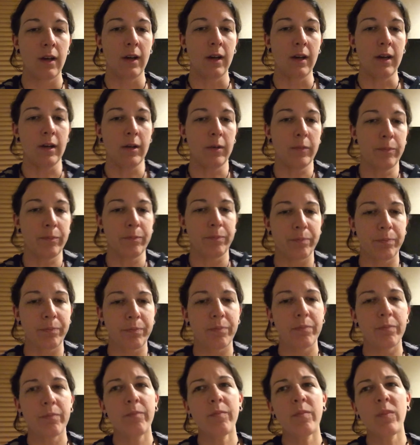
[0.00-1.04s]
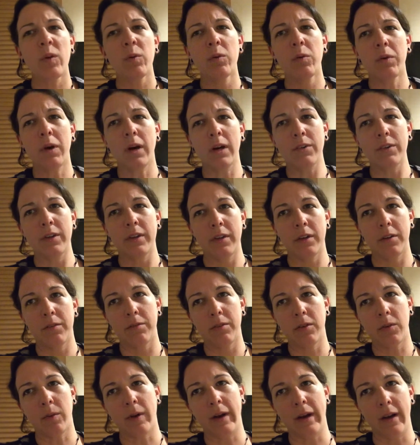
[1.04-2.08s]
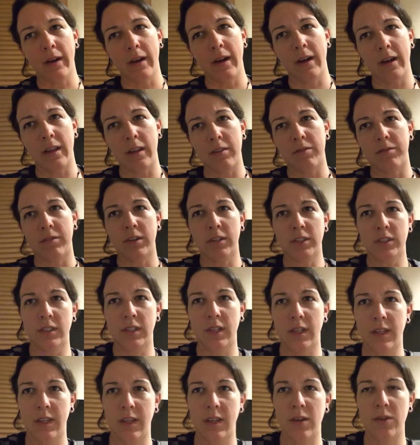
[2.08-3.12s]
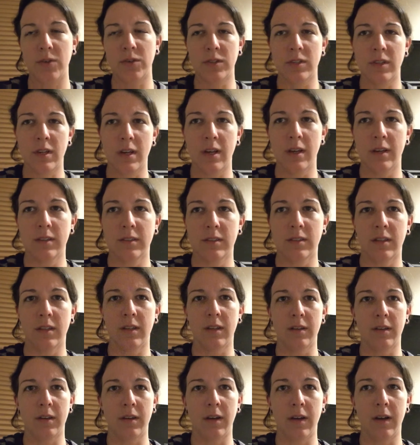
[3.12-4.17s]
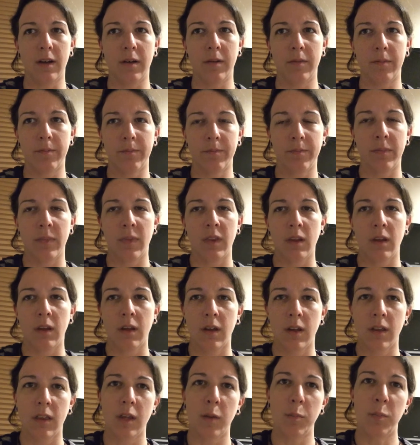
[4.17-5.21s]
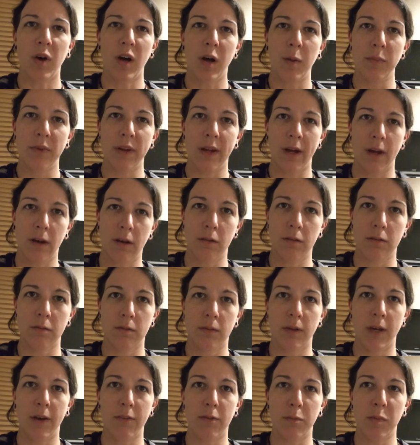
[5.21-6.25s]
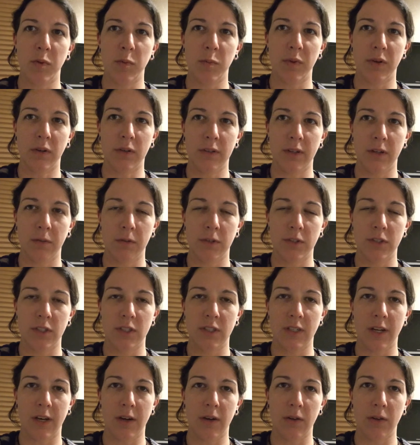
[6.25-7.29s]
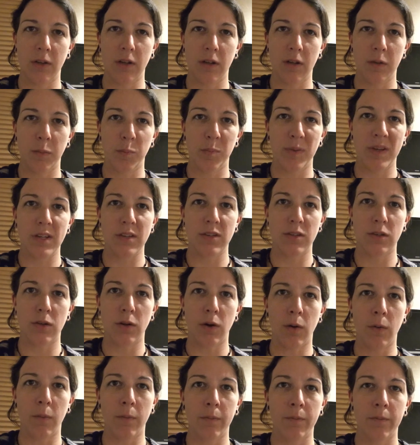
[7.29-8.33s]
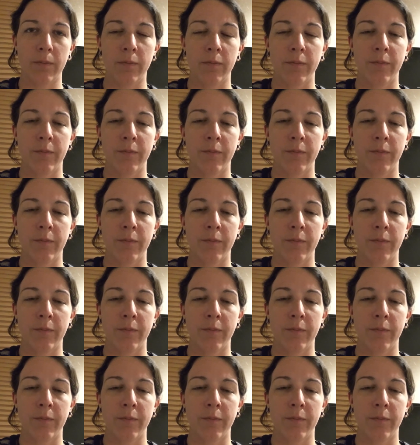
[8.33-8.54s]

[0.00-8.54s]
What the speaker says: We walked around there for a while. Kind of the first thing that you see is the bombed out government building, which is now the Peace Dome.